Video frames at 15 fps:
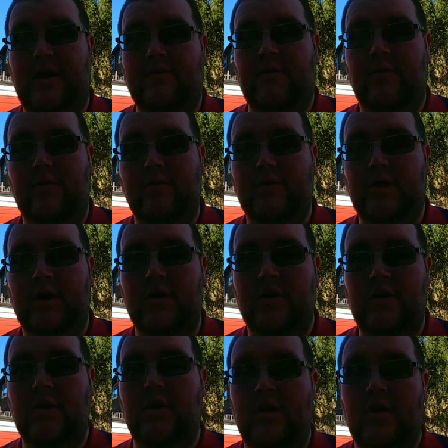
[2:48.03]
to have the water,
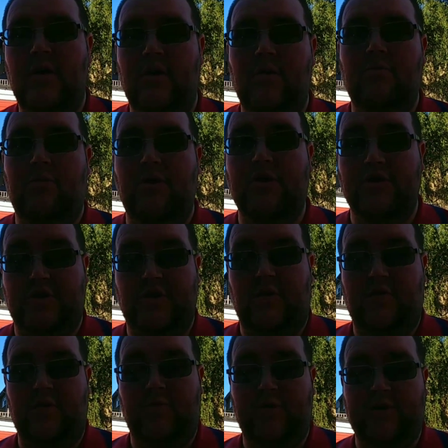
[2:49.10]
but it's just
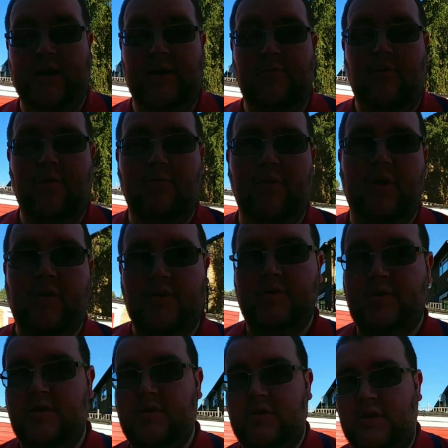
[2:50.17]
not from the same one
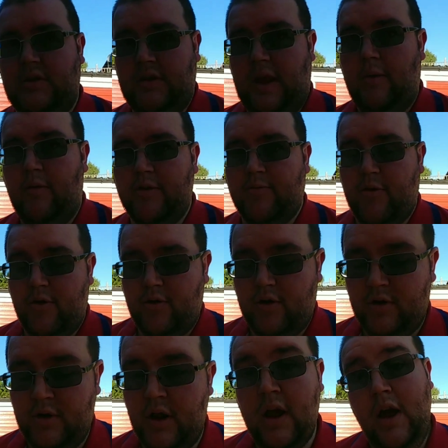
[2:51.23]
because that one's
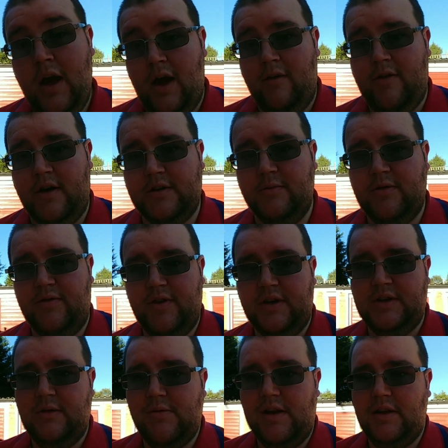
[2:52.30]
broken. I've asked them to
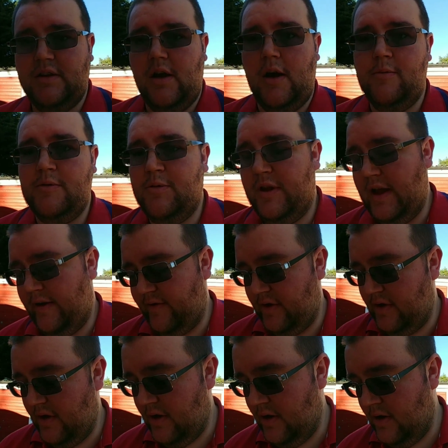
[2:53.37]
fix it many times, but they
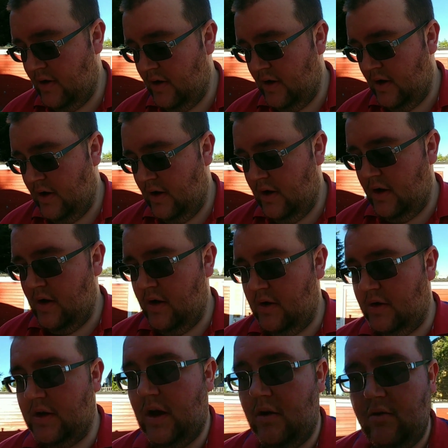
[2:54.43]
haven't.
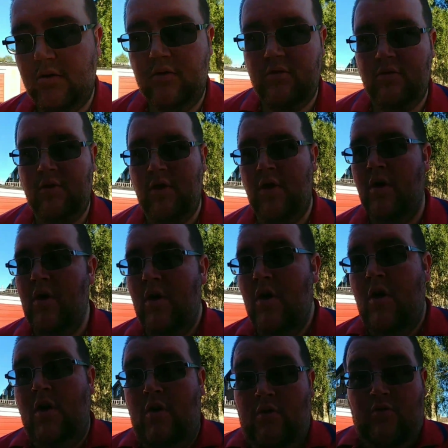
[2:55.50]
So
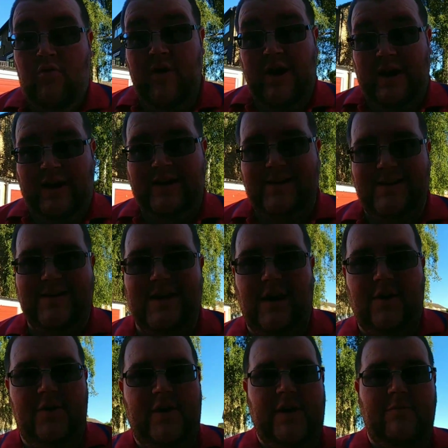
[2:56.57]
really this is
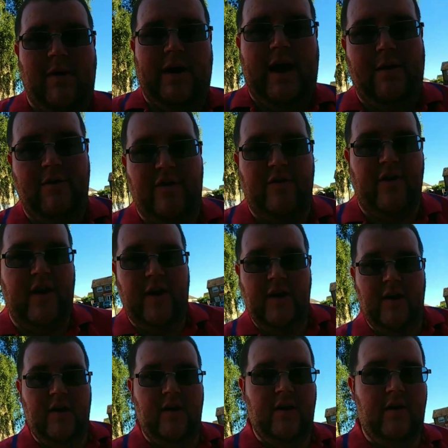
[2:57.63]
included in my garage fee,
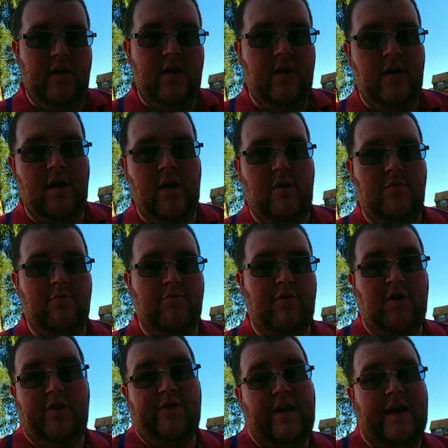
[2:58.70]

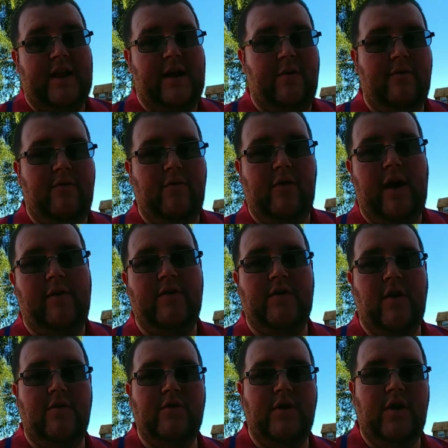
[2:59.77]
because they allow it for garage
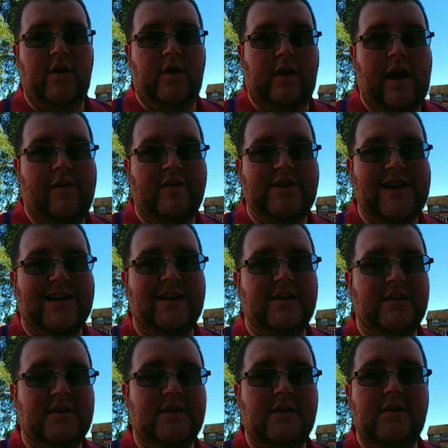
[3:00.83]

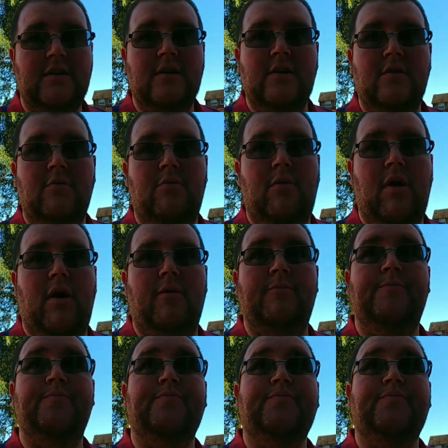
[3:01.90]
tenants, but